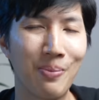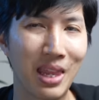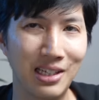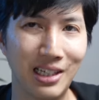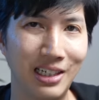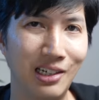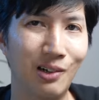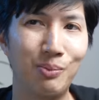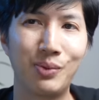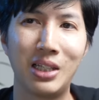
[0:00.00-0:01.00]
Is it, you
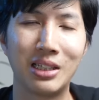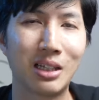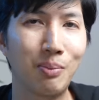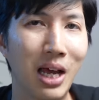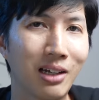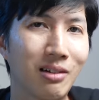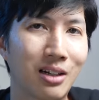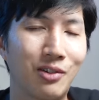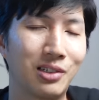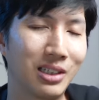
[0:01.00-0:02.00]
know, things like
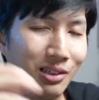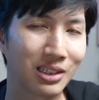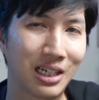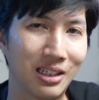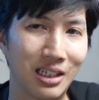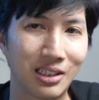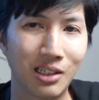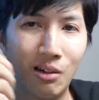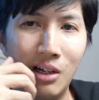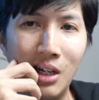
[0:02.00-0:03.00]
BlackRock first? Or those kind of things.
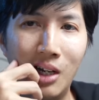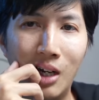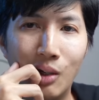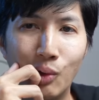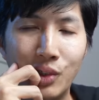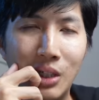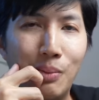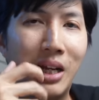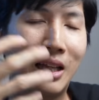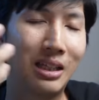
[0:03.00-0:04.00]
So we'll see.
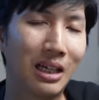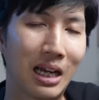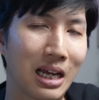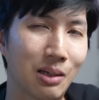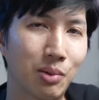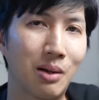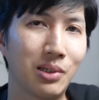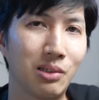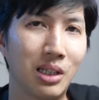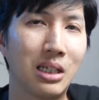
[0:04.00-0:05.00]
But I can
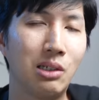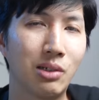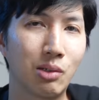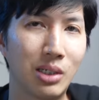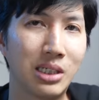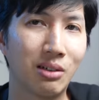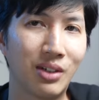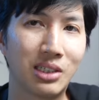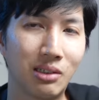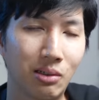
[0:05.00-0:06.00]
promise you that you as a retail
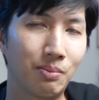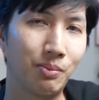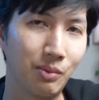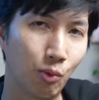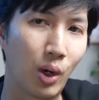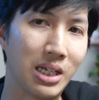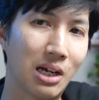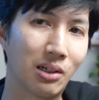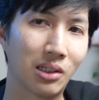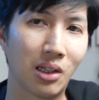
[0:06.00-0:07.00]
investor, you're way
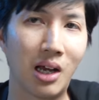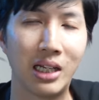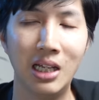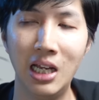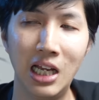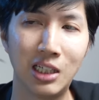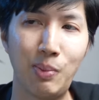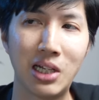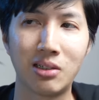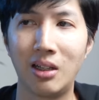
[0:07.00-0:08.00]
down on the line.
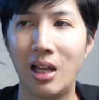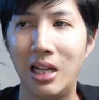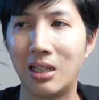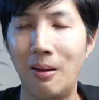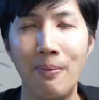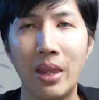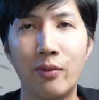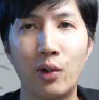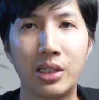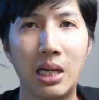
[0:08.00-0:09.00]
Especially like,
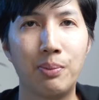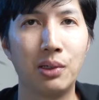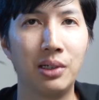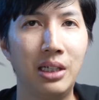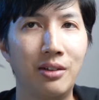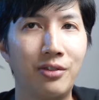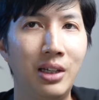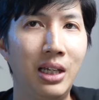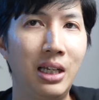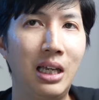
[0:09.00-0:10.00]
for example,
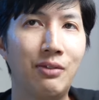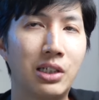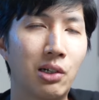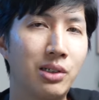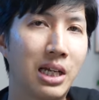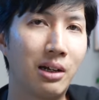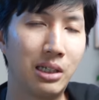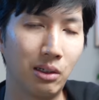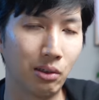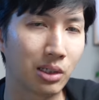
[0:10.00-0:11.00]
if it turns out,
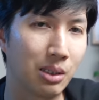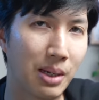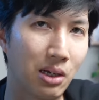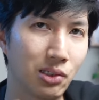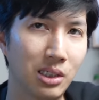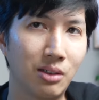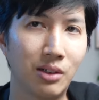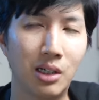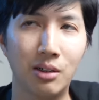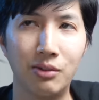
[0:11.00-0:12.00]
you know, you look at the balance sheet
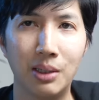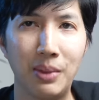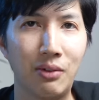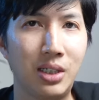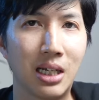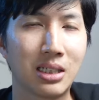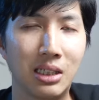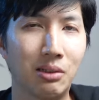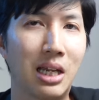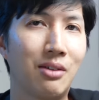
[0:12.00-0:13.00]
of FTX and
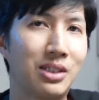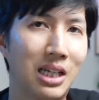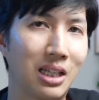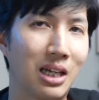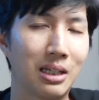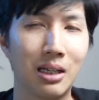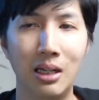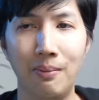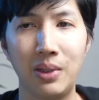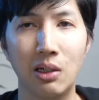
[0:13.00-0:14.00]
they only have, say, like,
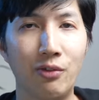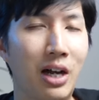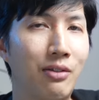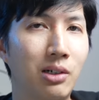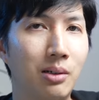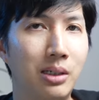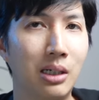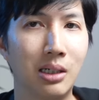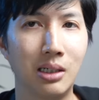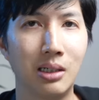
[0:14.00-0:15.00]
you know,
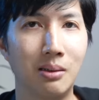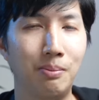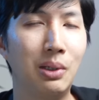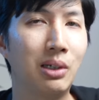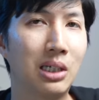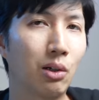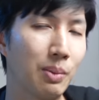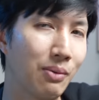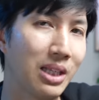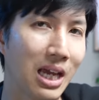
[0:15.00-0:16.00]
500 million, or
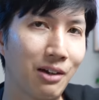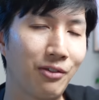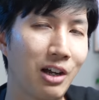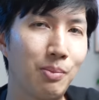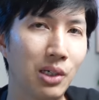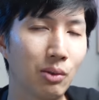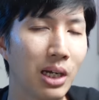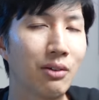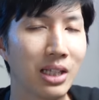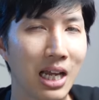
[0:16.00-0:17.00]
maybe they have 5 billion,
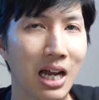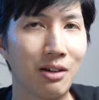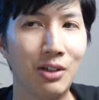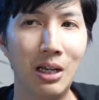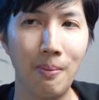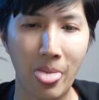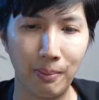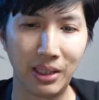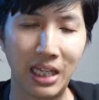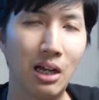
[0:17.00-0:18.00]
whatever they have,
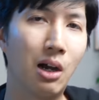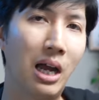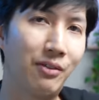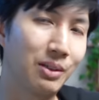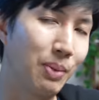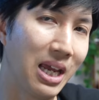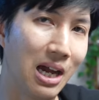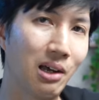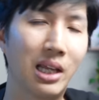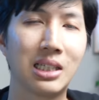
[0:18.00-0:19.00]
but they have to pay
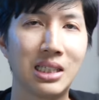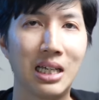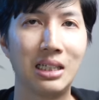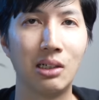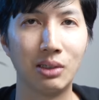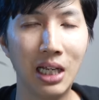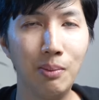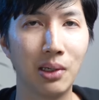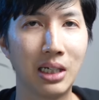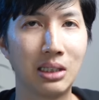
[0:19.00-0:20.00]
out, like, say, you know, 10
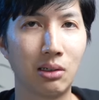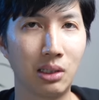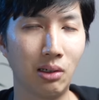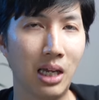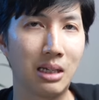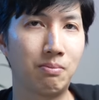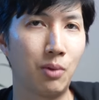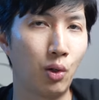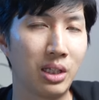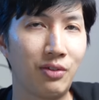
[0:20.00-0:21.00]
billion, they're like
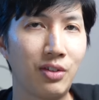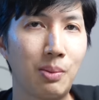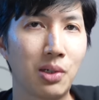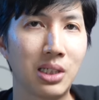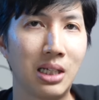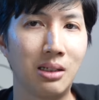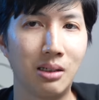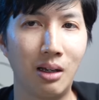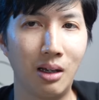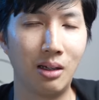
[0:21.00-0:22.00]
only 50%
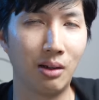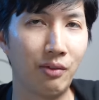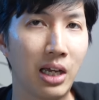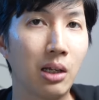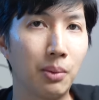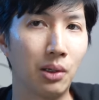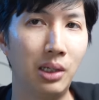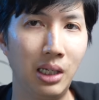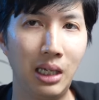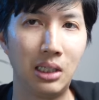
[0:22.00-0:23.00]
available.
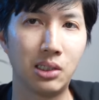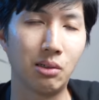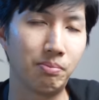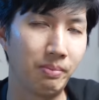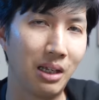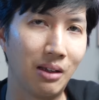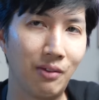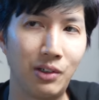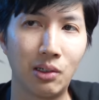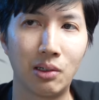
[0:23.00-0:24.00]
And so
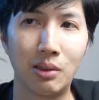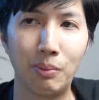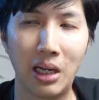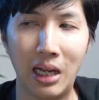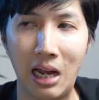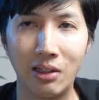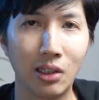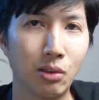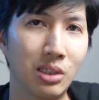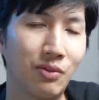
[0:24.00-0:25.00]
if you're out of the
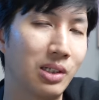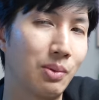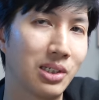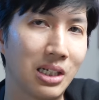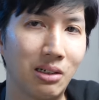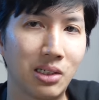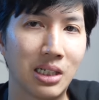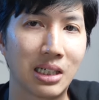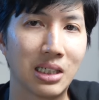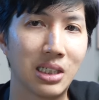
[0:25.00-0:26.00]
losing 50%, you're just
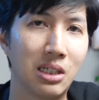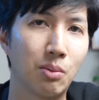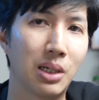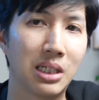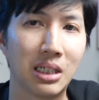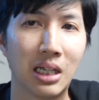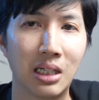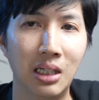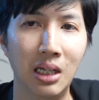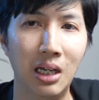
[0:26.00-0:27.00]
not going to see any money
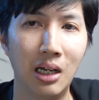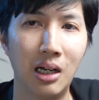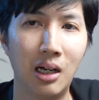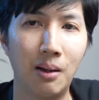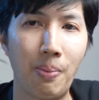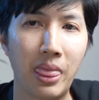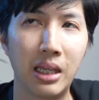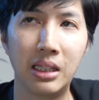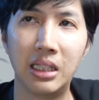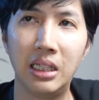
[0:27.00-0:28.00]
again.
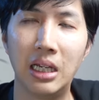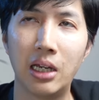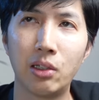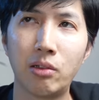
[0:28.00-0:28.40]
The other